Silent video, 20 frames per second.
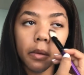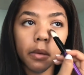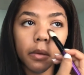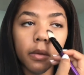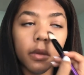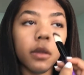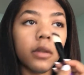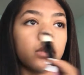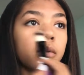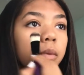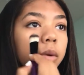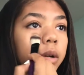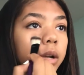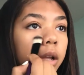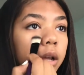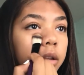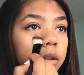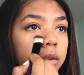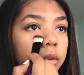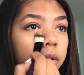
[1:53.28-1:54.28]
Since we're
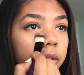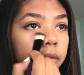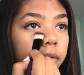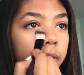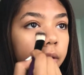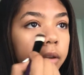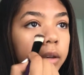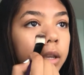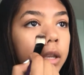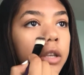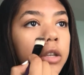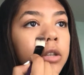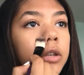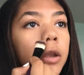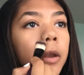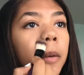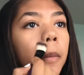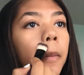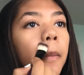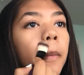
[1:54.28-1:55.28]
not doing
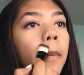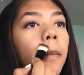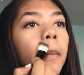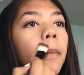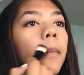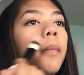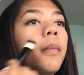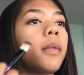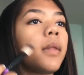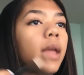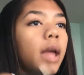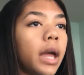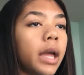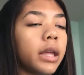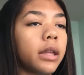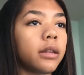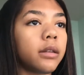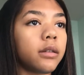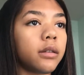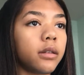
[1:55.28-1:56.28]
foundation,
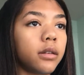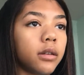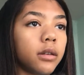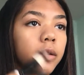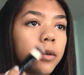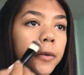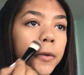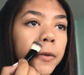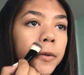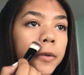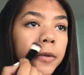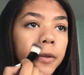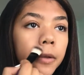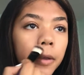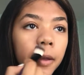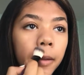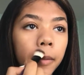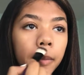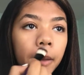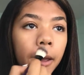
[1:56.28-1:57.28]
I use
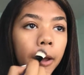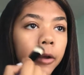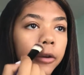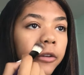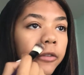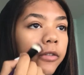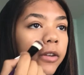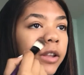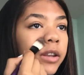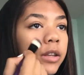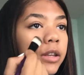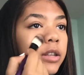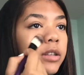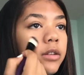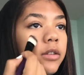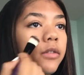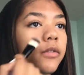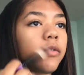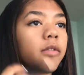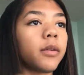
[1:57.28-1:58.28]
a powder
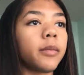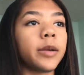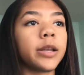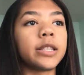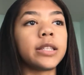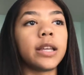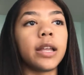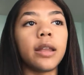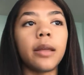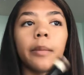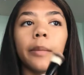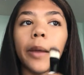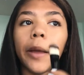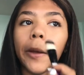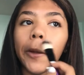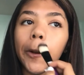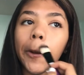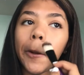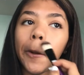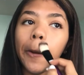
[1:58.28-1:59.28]
foundation for my setting
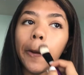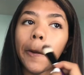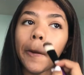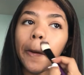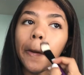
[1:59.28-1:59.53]
powder